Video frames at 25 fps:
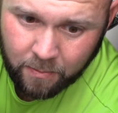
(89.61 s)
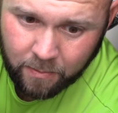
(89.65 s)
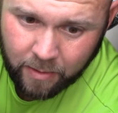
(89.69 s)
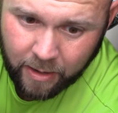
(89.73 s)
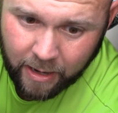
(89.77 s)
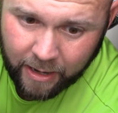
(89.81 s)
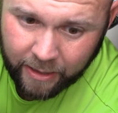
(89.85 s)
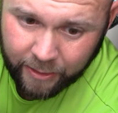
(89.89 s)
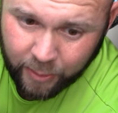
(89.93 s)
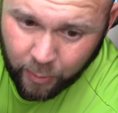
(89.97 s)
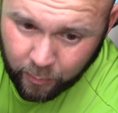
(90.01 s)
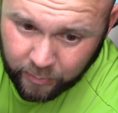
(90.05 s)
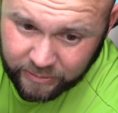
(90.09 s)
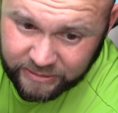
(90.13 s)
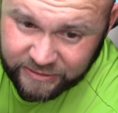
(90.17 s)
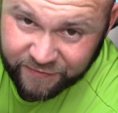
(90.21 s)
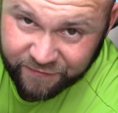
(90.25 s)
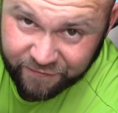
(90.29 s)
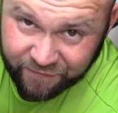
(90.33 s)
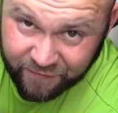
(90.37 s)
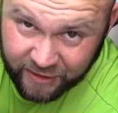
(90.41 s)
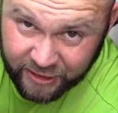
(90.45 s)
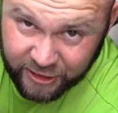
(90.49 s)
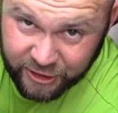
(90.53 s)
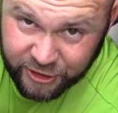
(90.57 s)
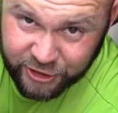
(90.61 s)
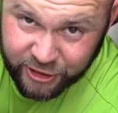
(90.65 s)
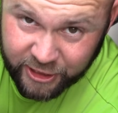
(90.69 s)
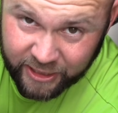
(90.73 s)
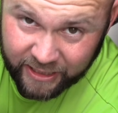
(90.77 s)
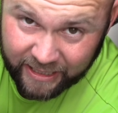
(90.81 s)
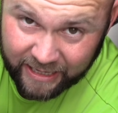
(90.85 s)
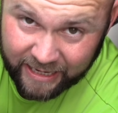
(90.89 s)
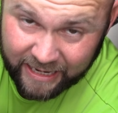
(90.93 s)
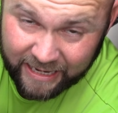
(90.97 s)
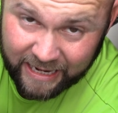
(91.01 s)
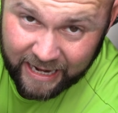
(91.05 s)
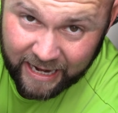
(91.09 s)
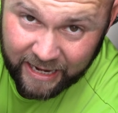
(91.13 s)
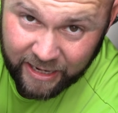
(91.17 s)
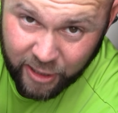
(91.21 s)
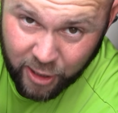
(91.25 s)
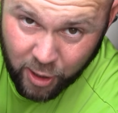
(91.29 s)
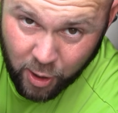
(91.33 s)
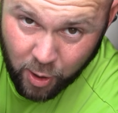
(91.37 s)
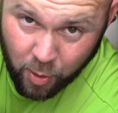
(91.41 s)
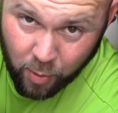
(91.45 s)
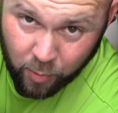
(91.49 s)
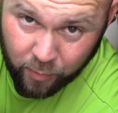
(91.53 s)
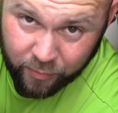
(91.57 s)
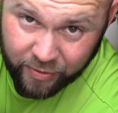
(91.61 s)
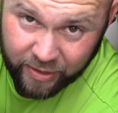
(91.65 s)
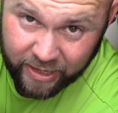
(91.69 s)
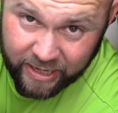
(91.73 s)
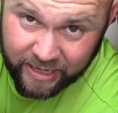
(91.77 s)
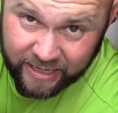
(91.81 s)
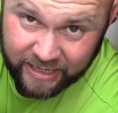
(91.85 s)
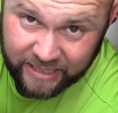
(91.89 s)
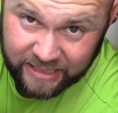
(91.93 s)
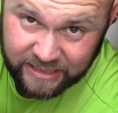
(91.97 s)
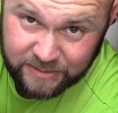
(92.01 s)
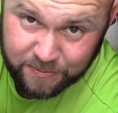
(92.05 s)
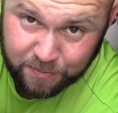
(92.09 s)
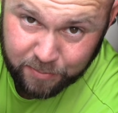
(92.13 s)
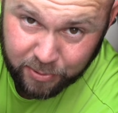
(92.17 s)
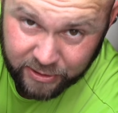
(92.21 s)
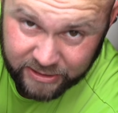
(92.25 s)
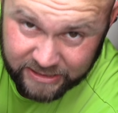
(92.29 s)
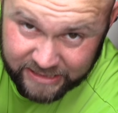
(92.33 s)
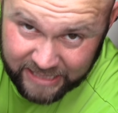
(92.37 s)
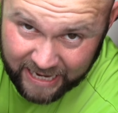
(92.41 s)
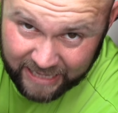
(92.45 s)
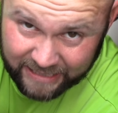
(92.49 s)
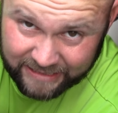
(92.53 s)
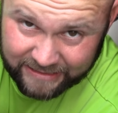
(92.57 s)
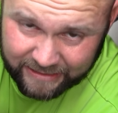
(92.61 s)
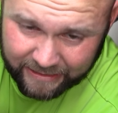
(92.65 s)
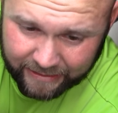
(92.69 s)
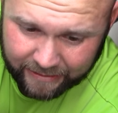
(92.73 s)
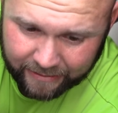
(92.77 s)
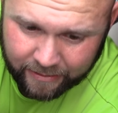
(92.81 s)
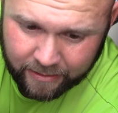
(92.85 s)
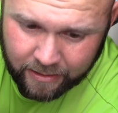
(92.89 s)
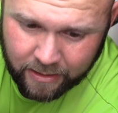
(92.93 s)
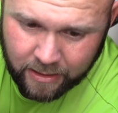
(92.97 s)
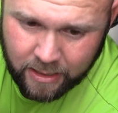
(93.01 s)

I know it's finishing and I know that it is protecting.